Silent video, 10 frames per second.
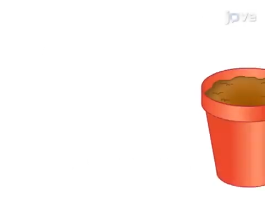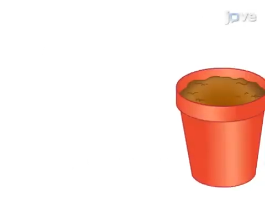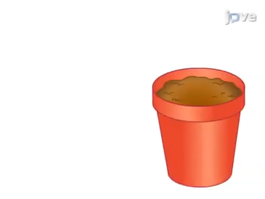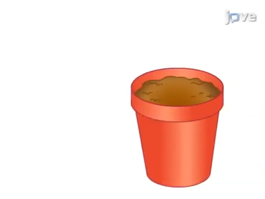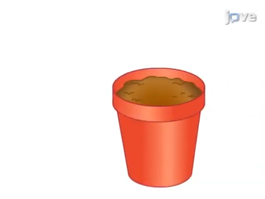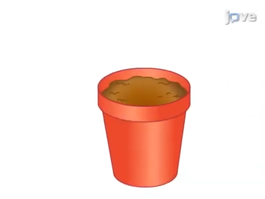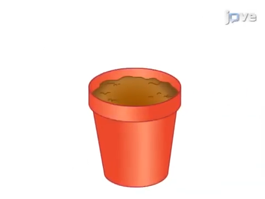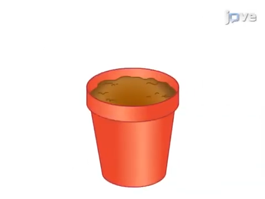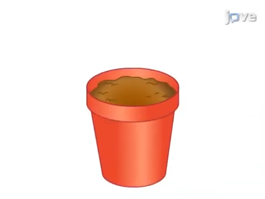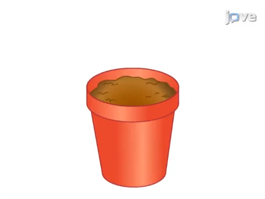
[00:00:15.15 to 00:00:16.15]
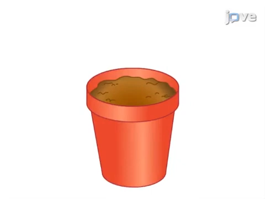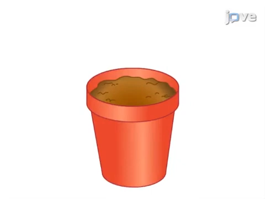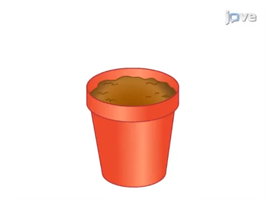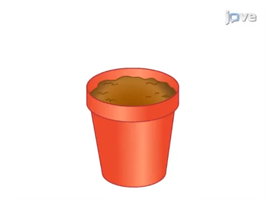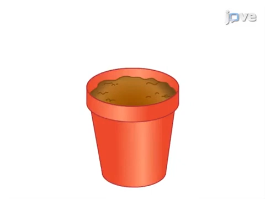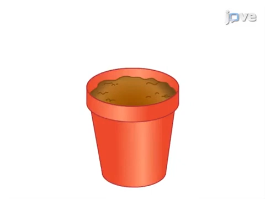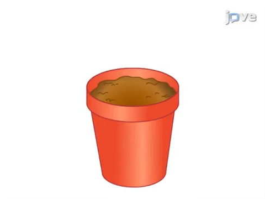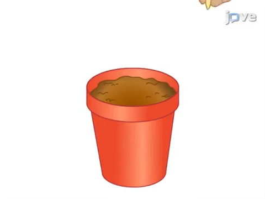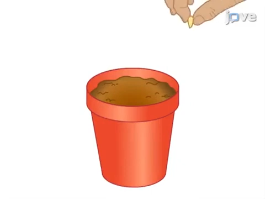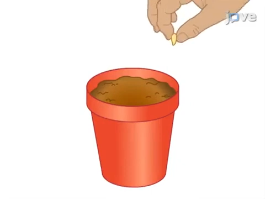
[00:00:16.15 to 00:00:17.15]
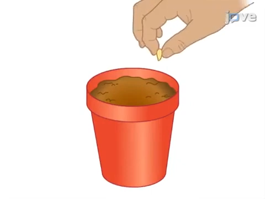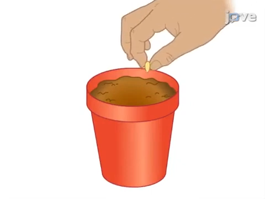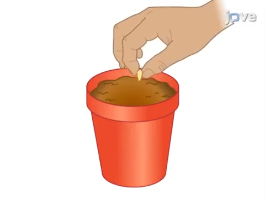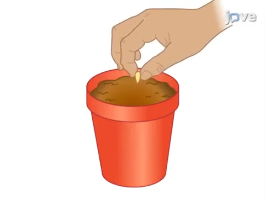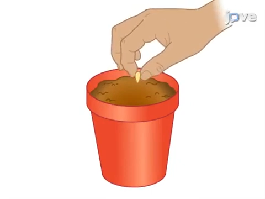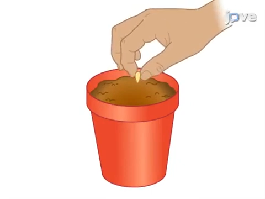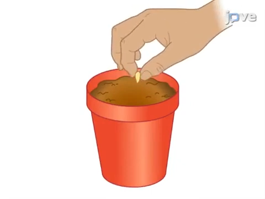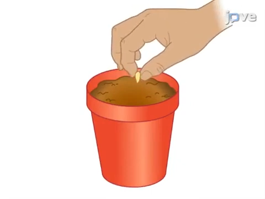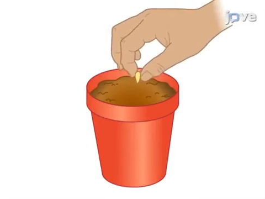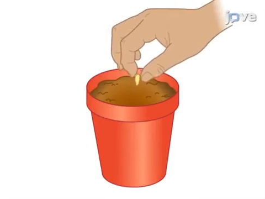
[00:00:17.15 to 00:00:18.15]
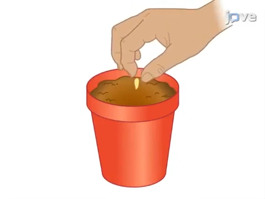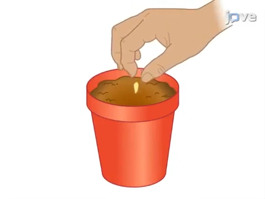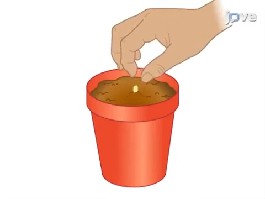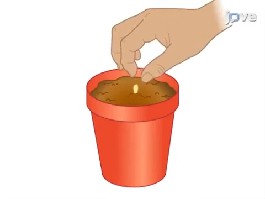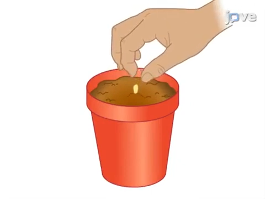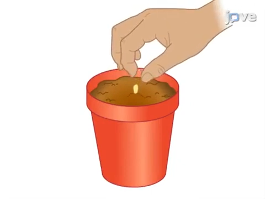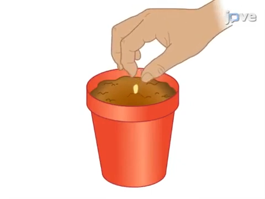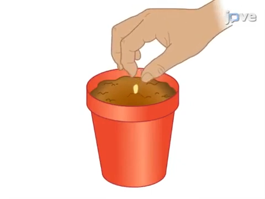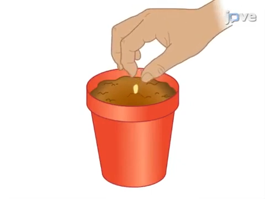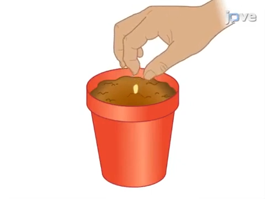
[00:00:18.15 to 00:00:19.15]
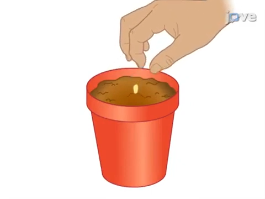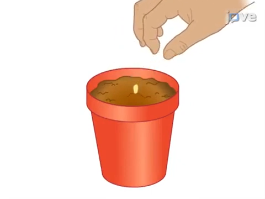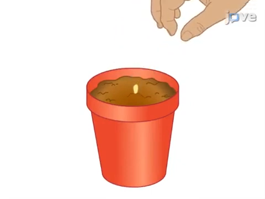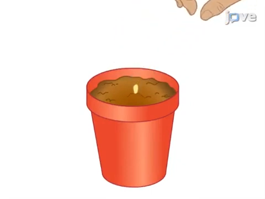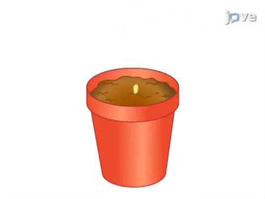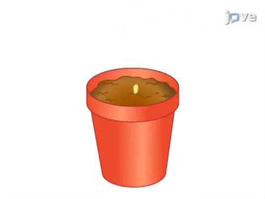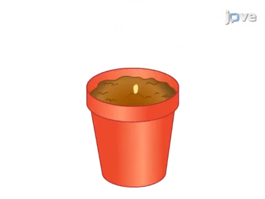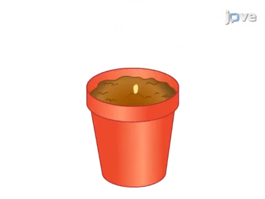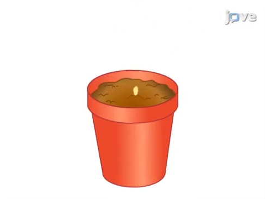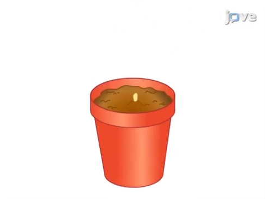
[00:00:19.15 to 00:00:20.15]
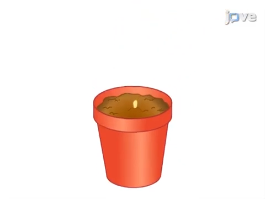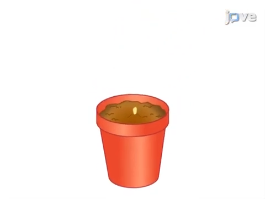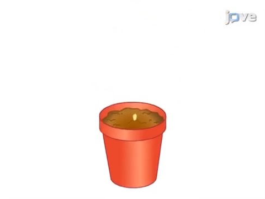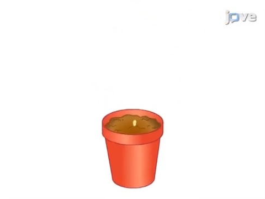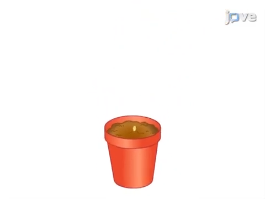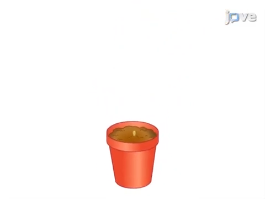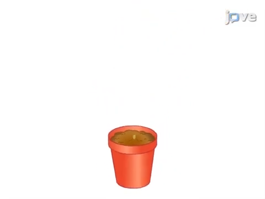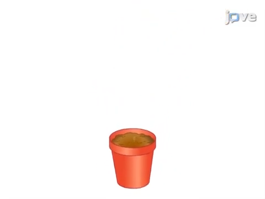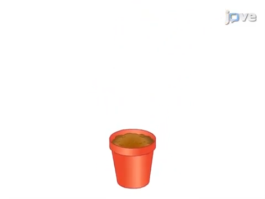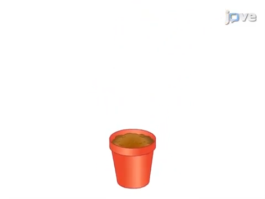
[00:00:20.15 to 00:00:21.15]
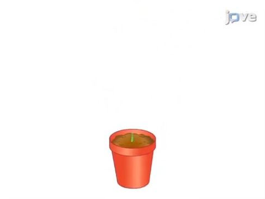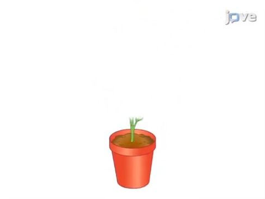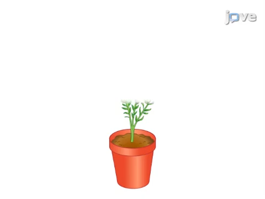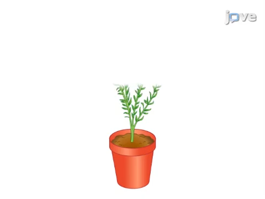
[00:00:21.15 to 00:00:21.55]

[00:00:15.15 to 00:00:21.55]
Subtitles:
(no speaker visible)